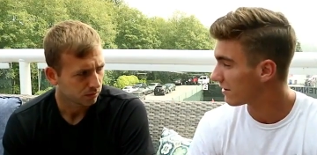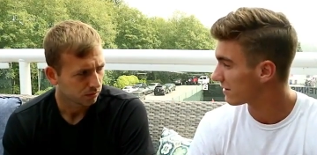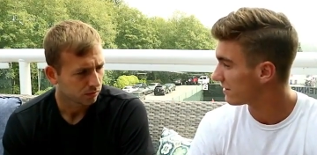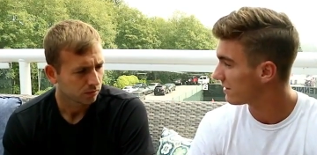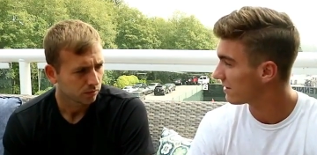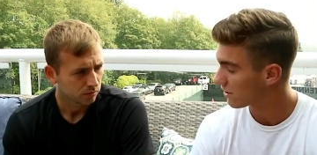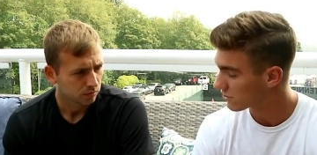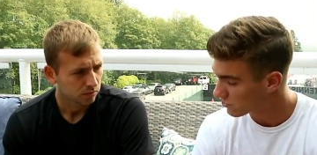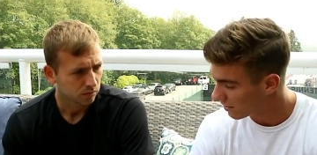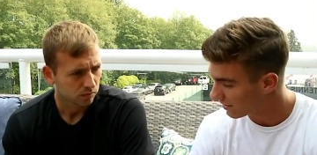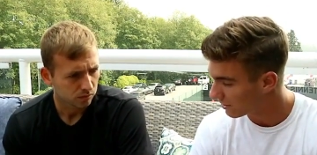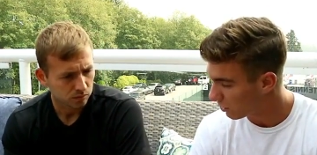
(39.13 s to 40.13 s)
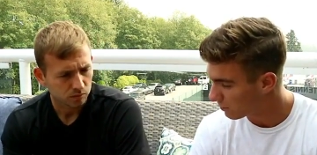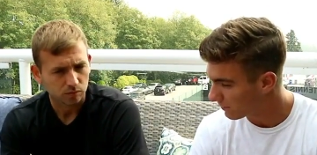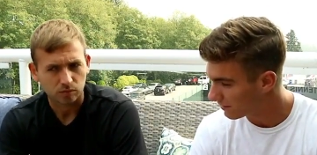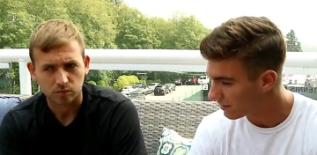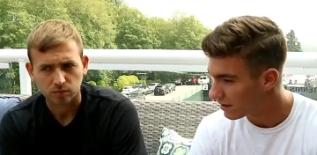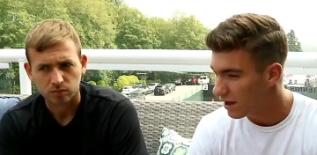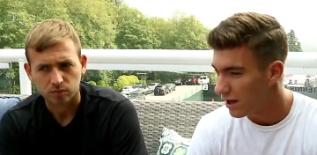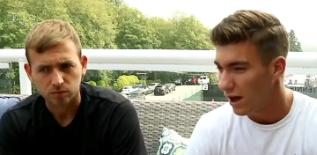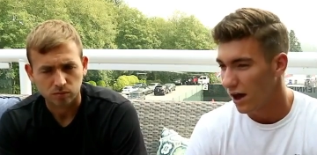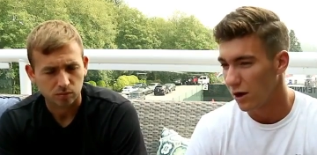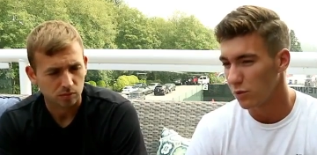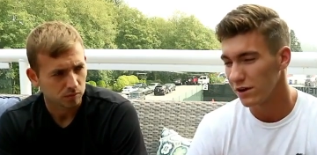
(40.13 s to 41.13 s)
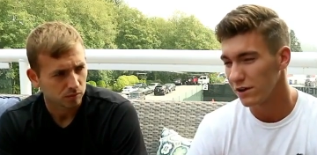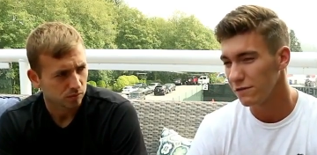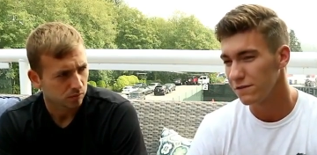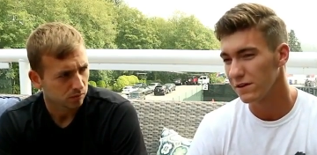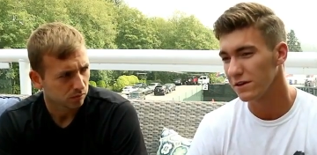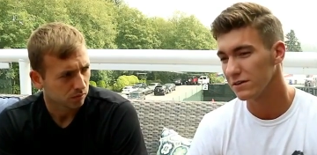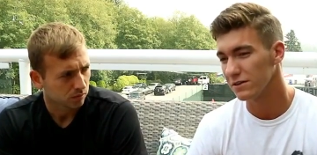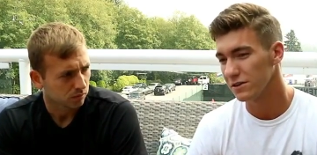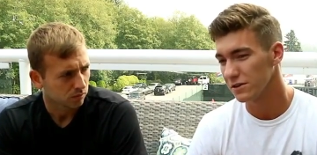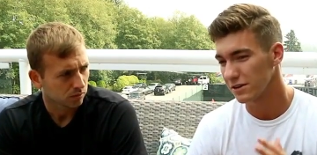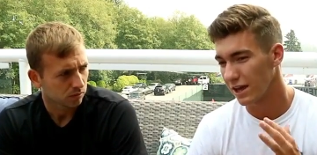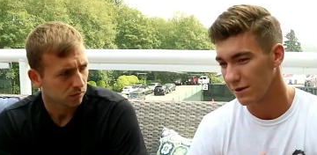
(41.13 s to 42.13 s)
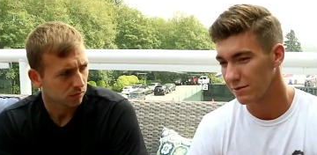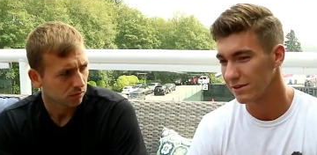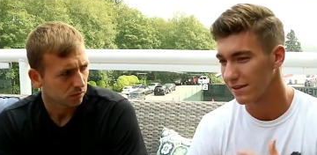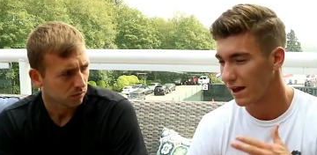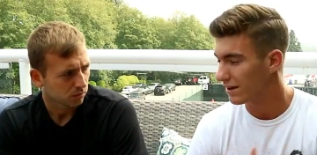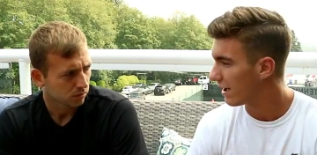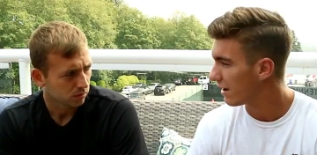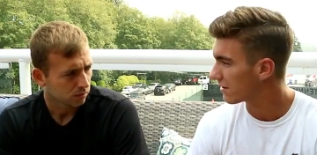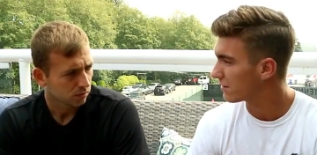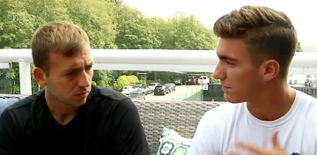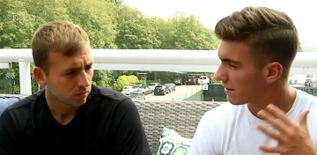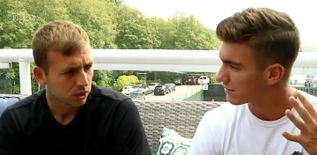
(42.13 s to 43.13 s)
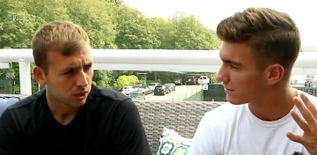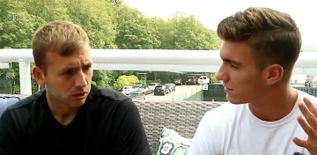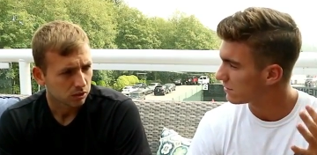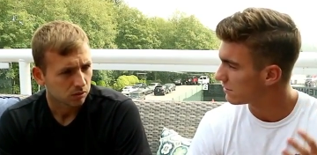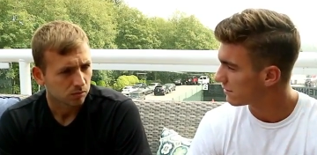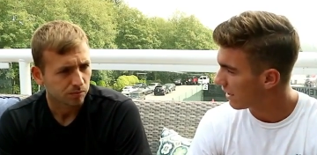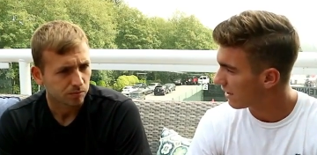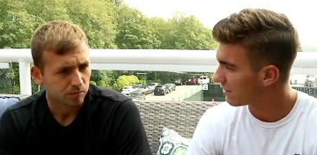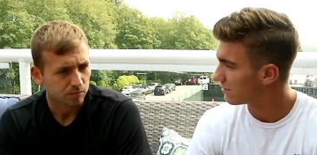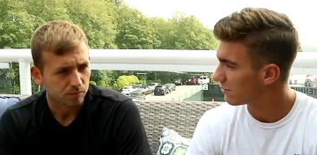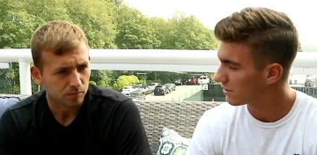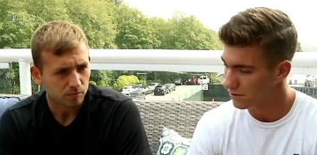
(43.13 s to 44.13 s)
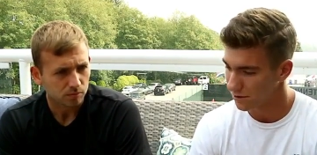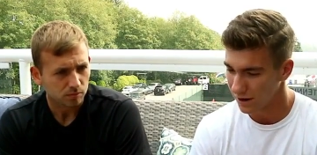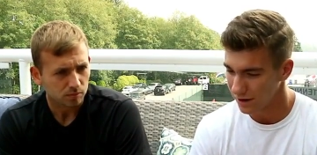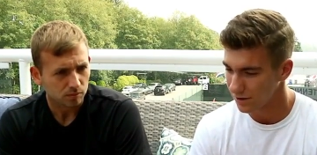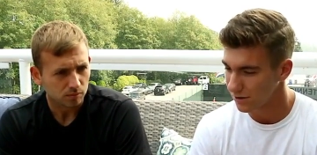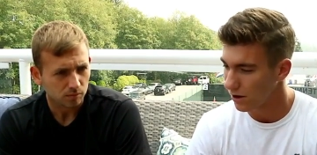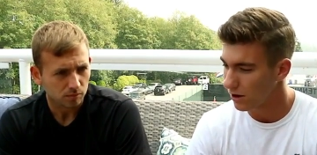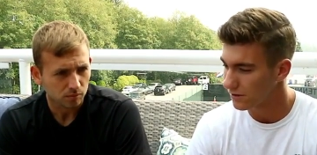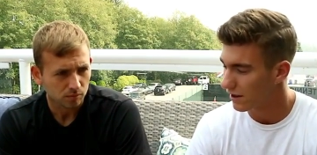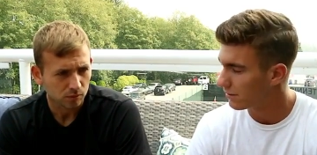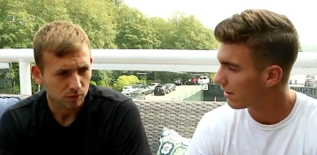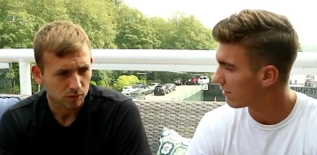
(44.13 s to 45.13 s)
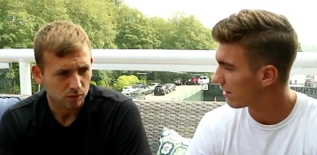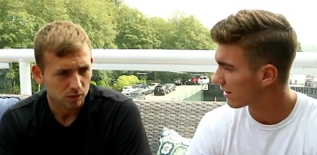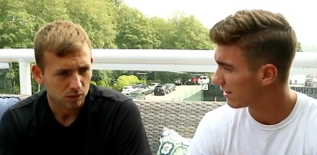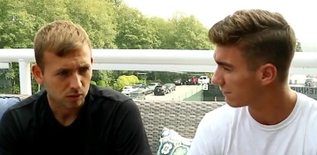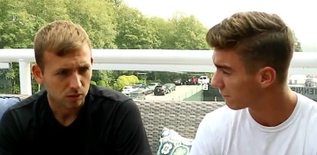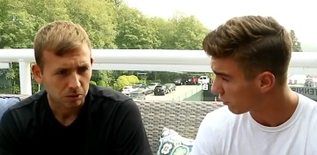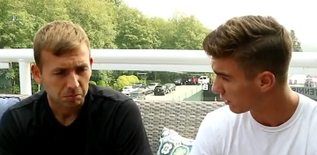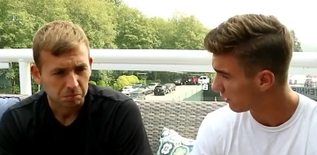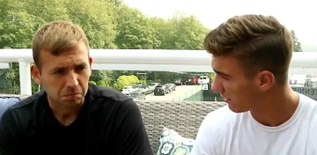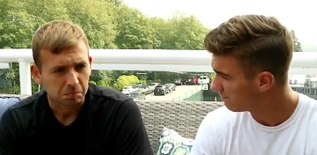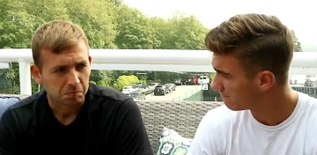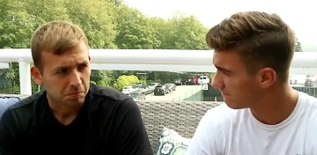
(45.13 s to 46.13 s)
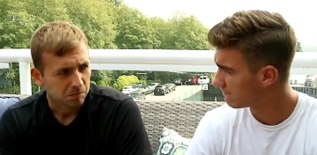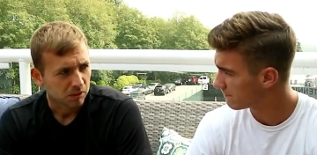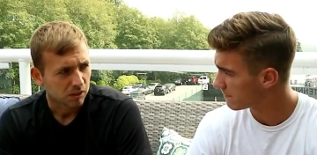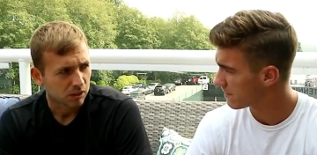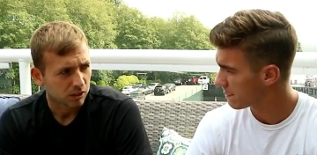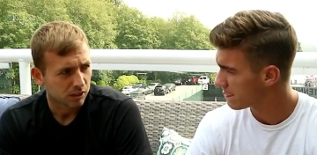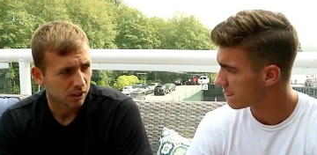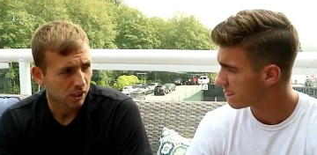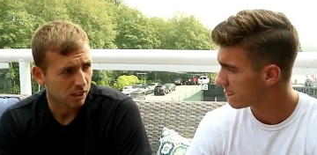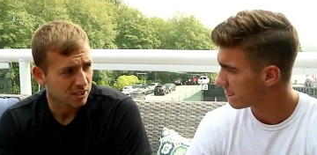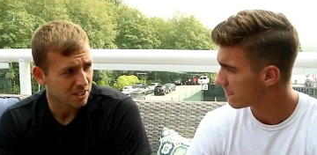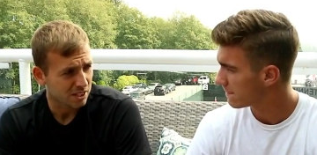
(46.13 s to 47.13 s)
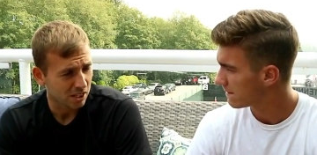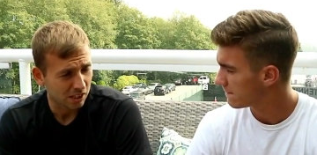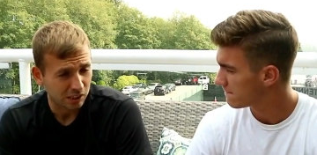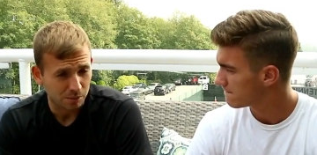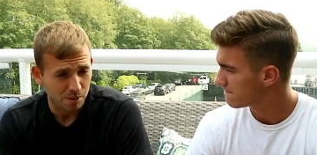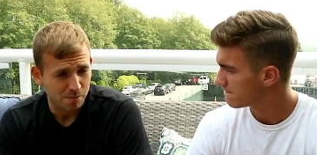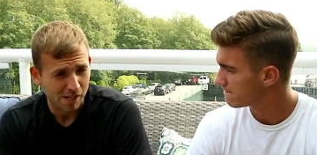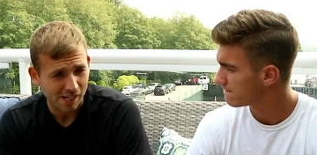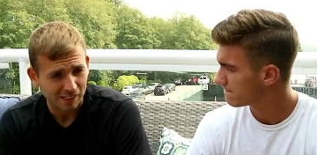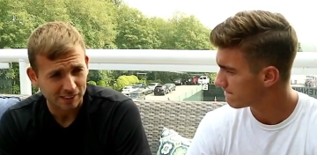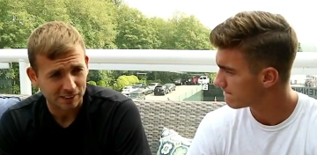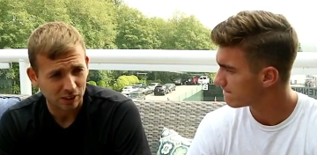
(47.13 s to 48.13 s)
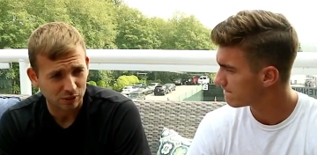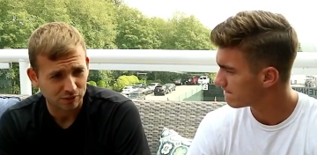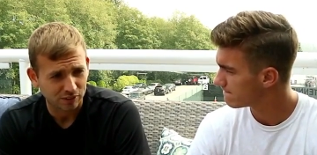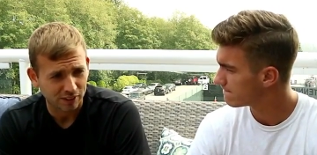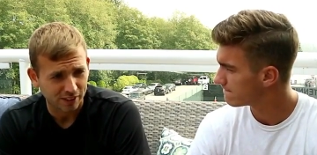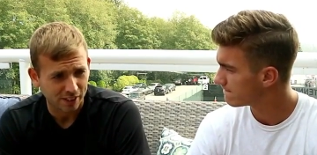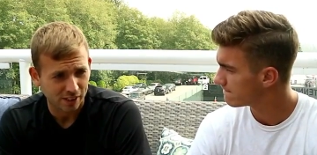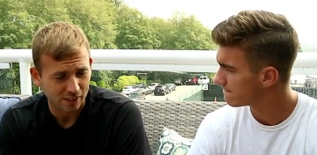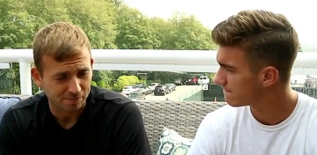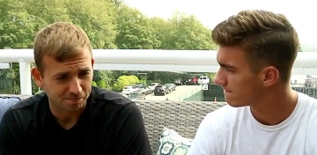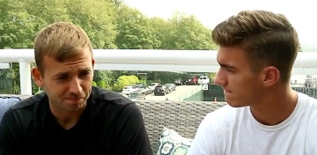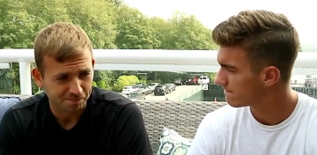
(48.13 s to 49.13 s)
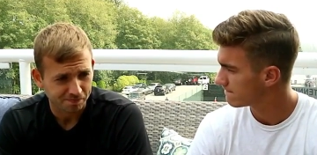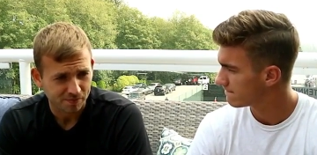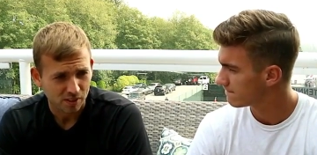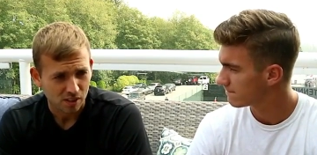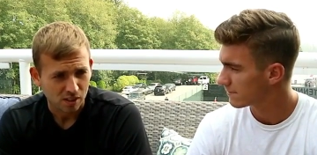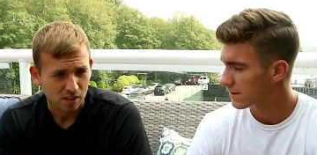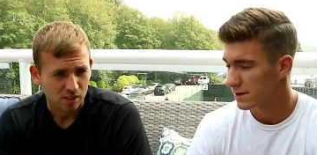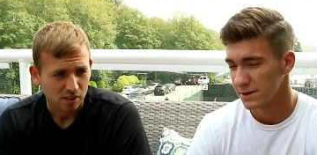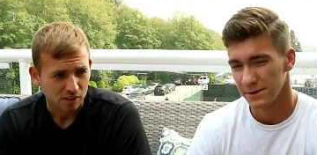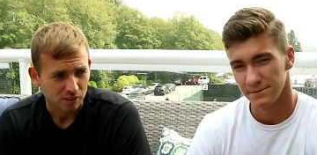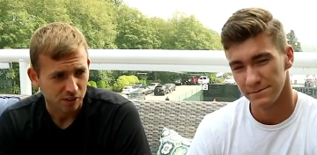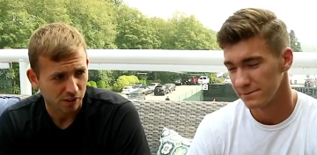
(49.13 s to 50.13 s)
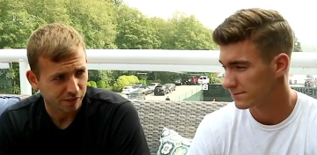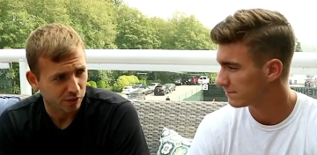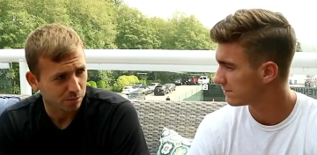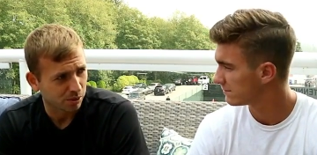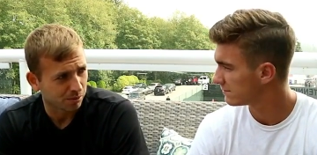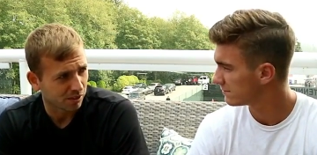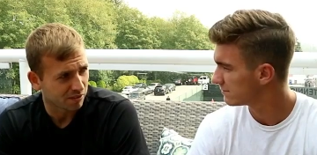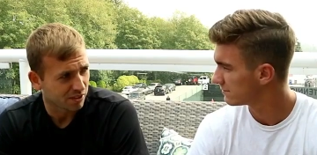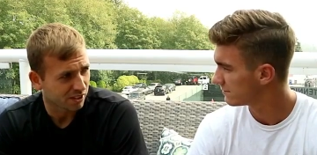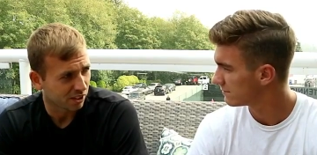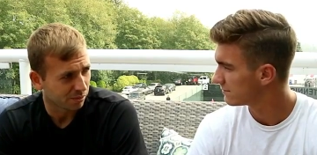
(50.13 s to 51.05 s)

Speaker 1: out at the Australian Open. Uh, where do you feel your game is at now compared to then when you were at your all-time
Speaker 2: high ranking of 41? Yeah, it's uh, coming back. Hopefully, um, you know, a few more months and